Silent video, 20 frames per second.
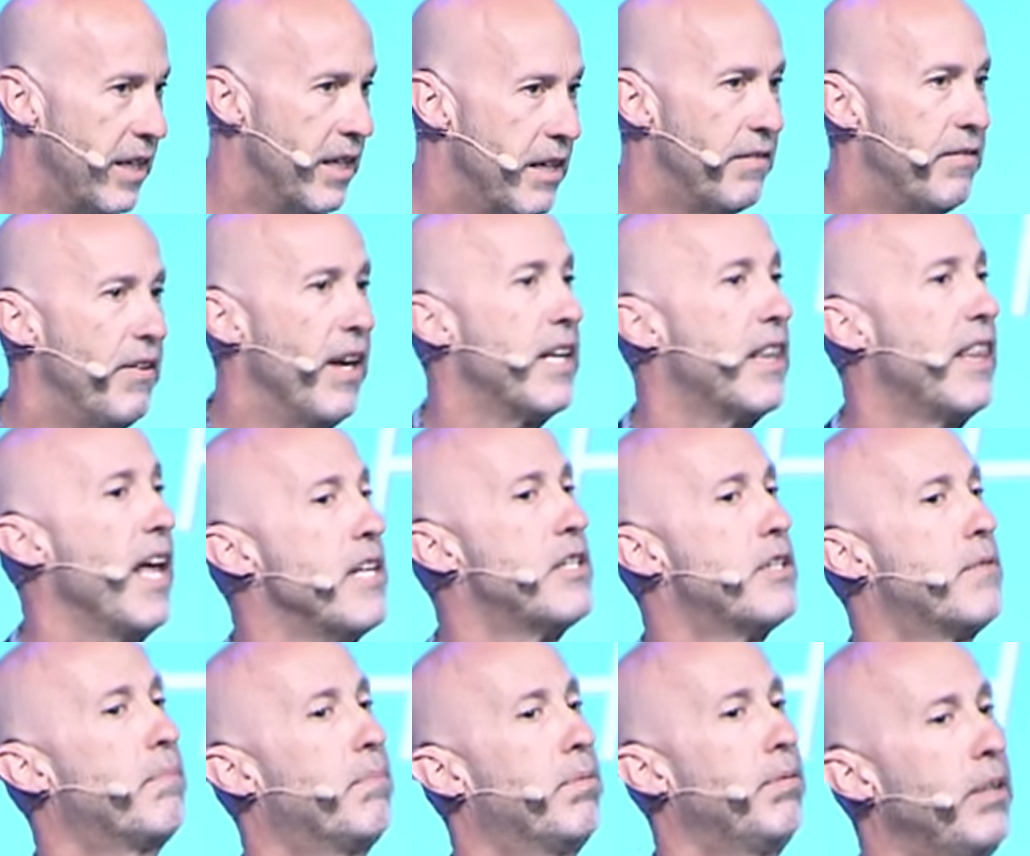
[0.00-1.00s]
In fact,
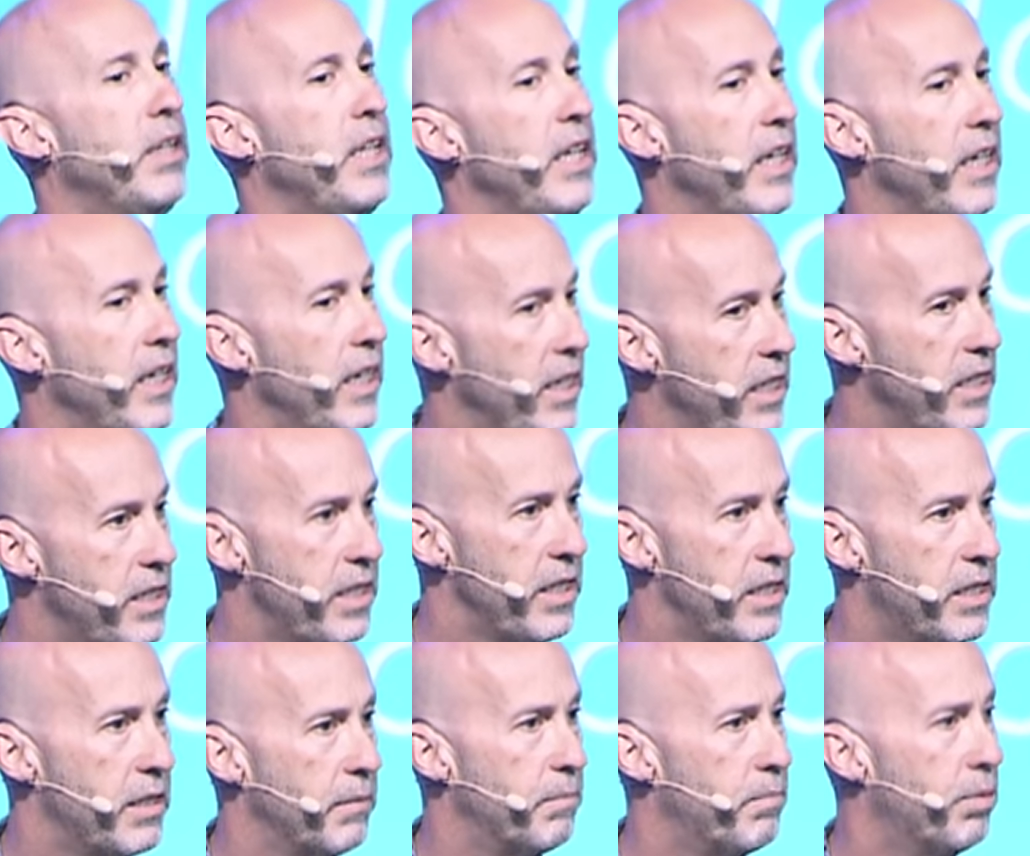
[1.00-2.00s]
that's pretty easy
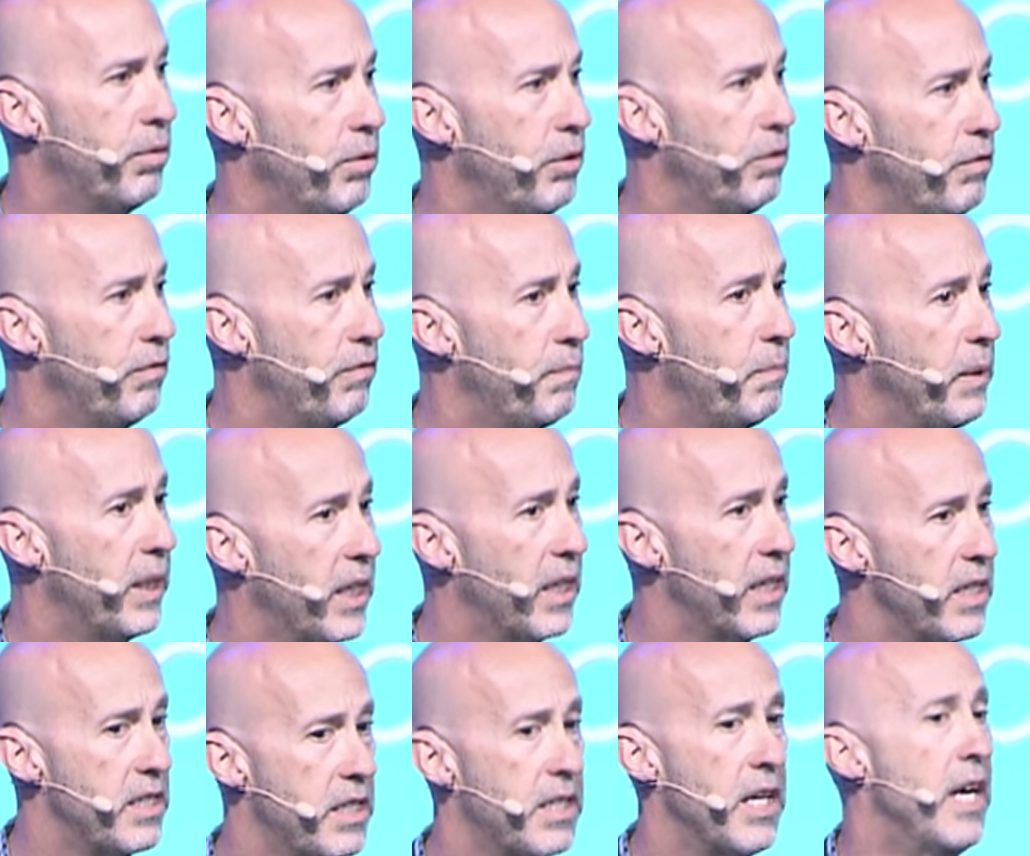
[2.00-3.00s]
to prove
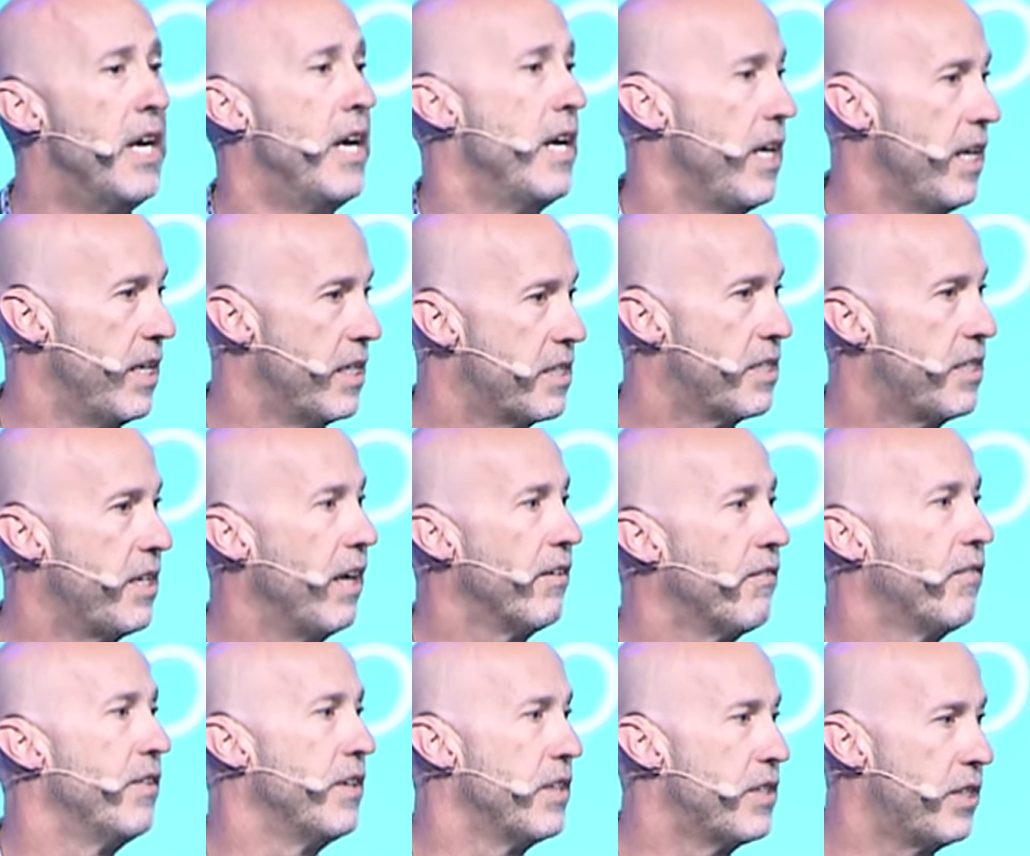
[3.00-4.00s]
because in San
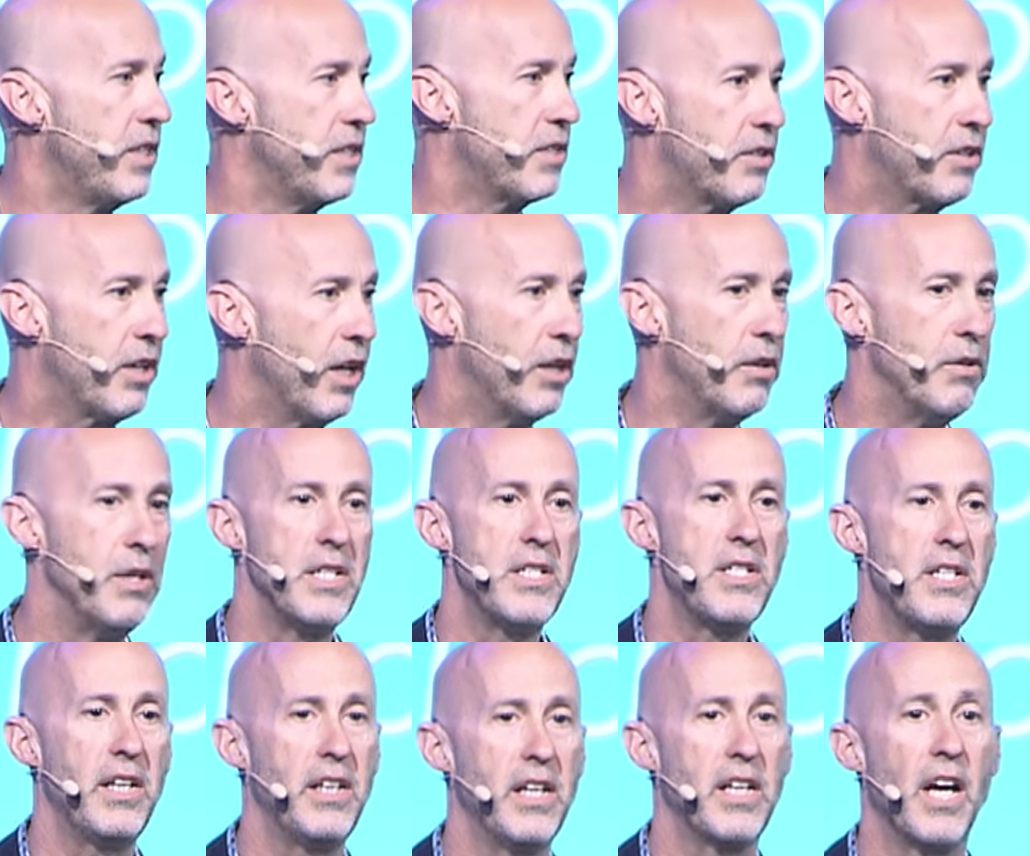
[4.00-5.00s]
Francisco and
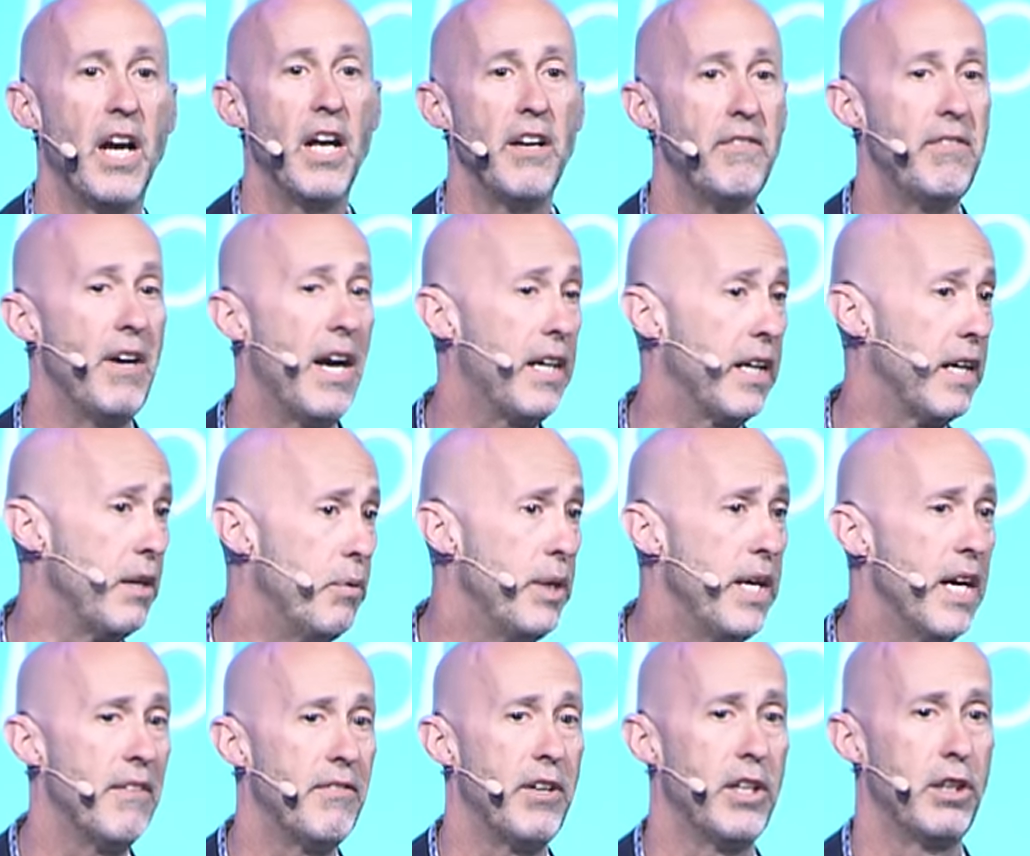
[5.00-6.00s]
Silicon Valley, we
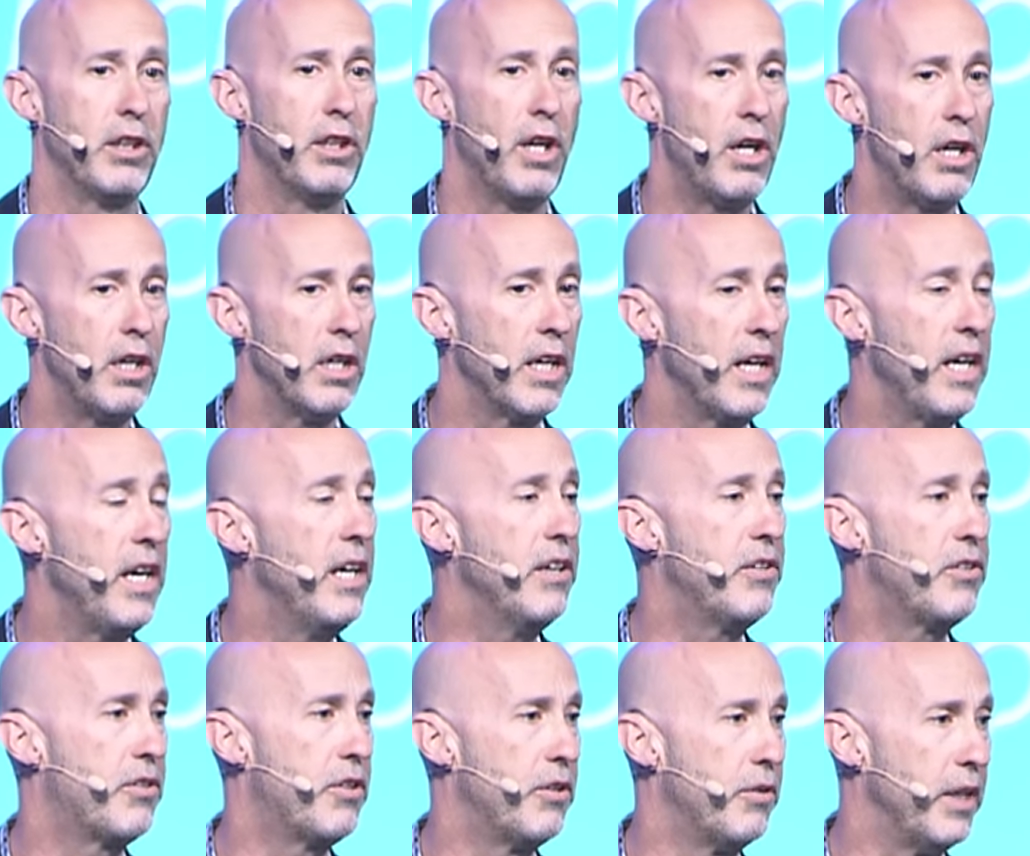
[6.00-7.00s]
have a long
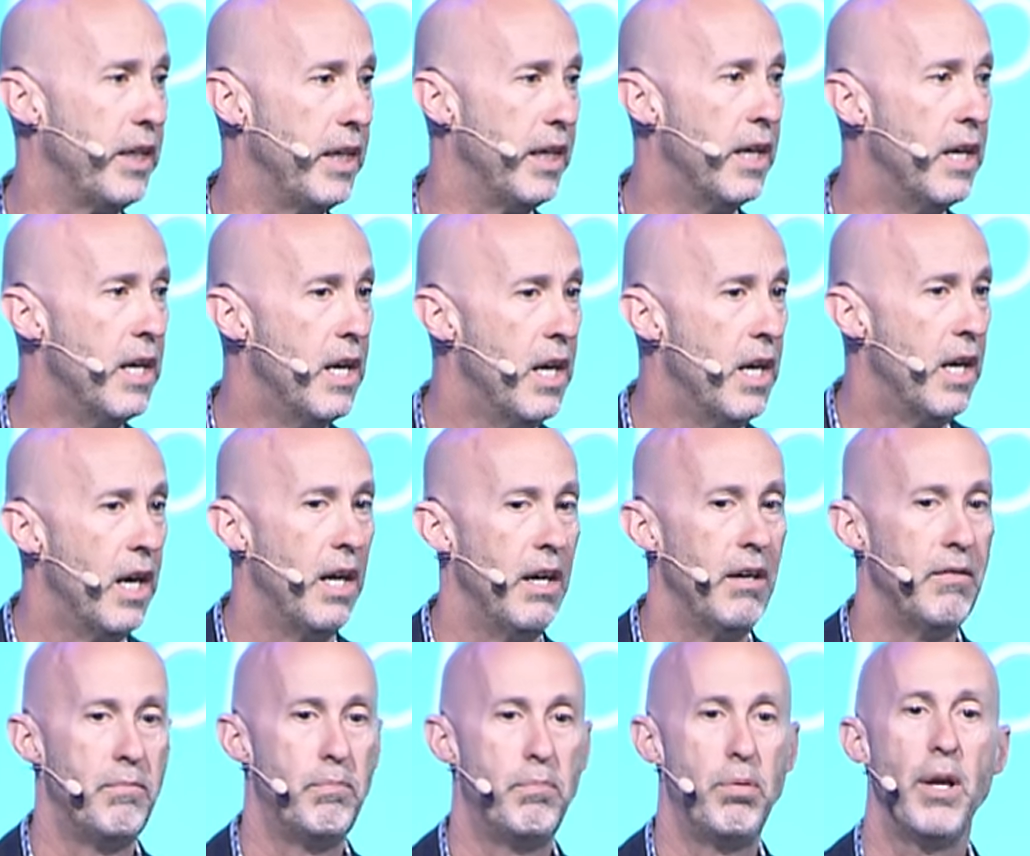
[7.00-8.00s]
history
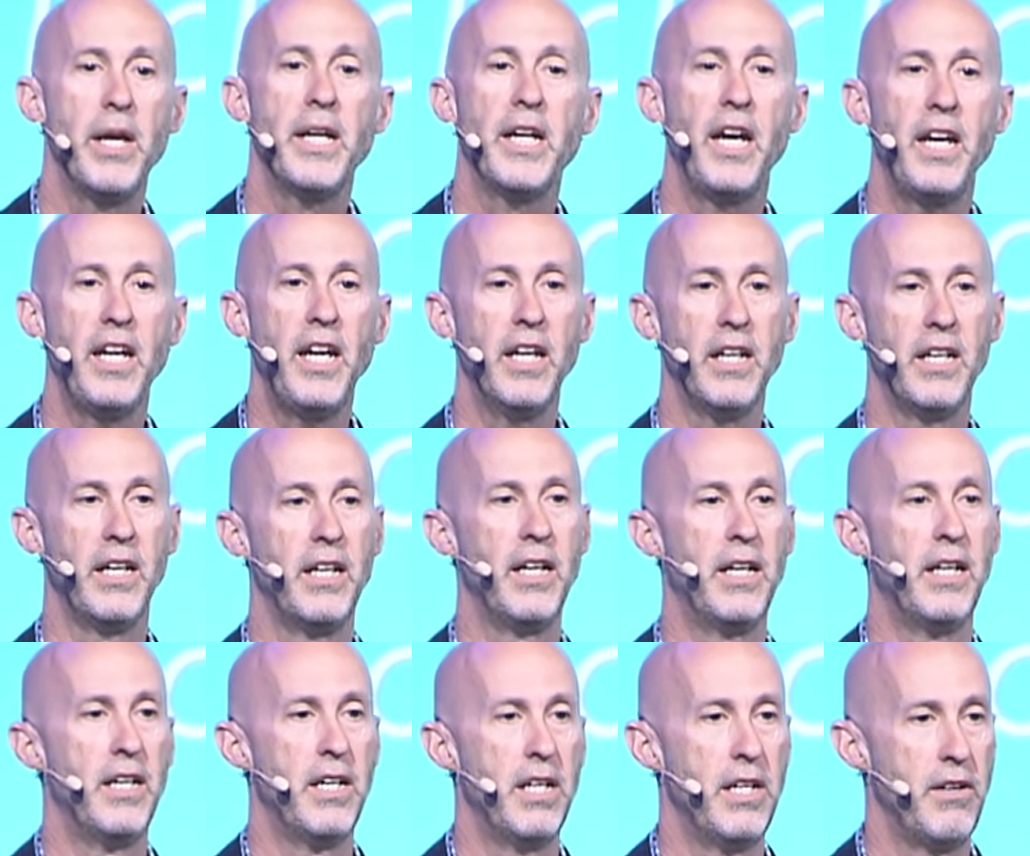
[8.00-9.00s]
of bringing in
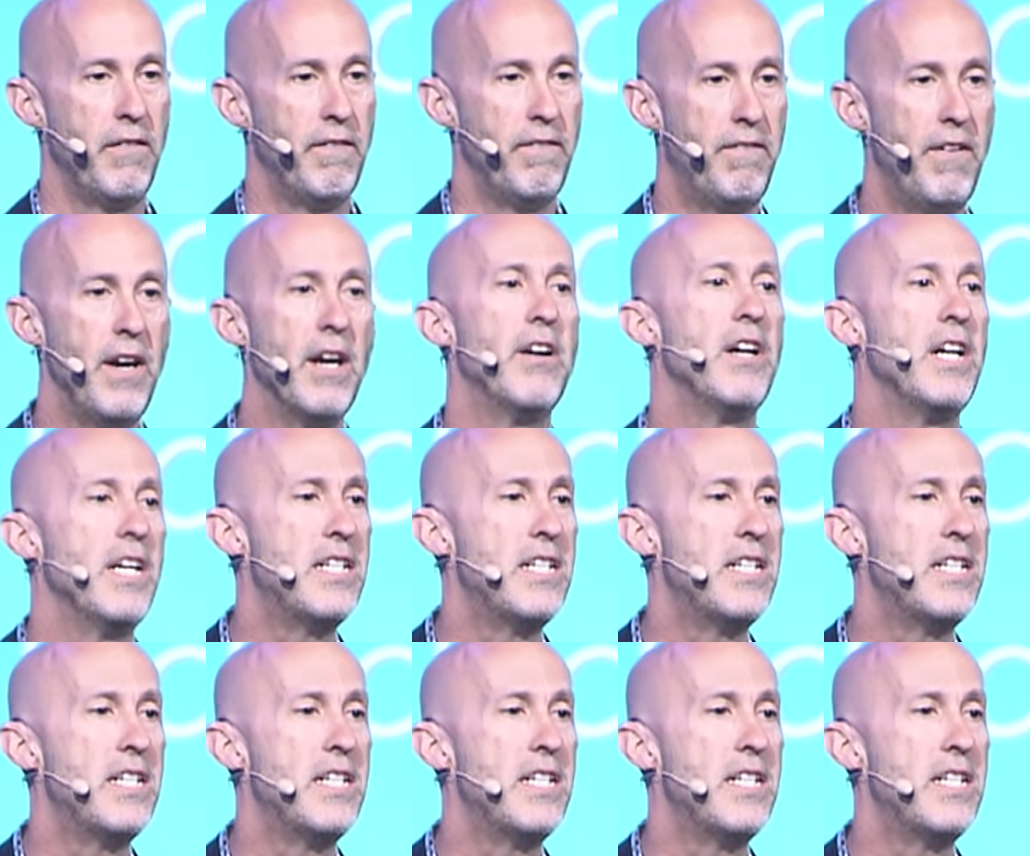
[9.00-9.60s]
very